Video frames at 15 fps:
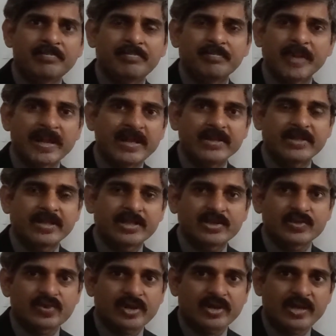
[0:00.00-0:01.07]
many
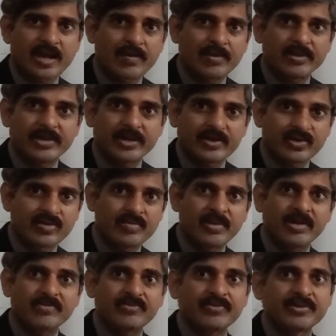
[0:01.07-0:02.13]
things. For example, there could
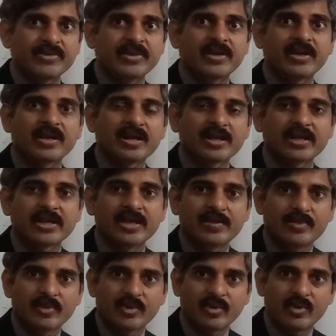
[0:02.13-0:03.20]
be a physical
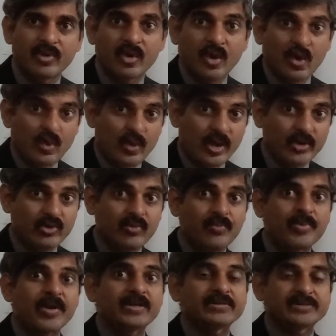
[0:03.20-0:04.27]
keyboard where you
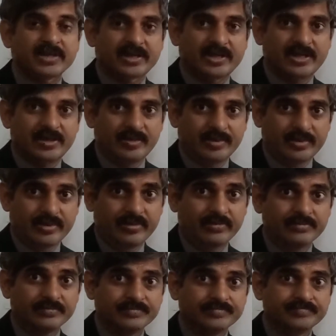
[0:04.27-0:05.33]
press the keyboard,
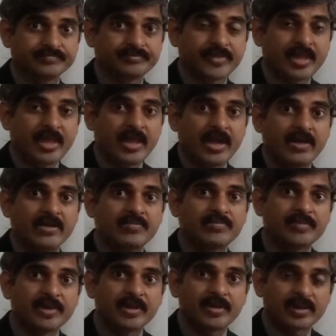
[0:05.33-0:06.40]
and it
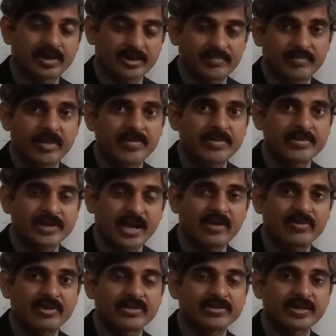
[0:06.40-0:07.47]
may be
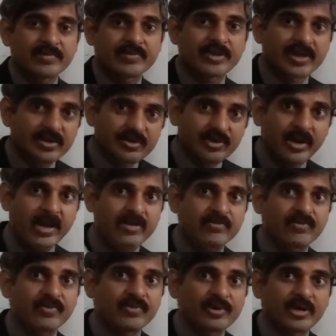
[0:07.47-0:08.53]
sounding something in your
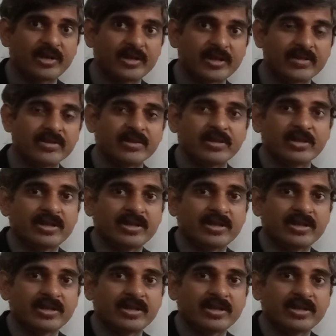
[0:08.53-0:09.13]
headphone, and then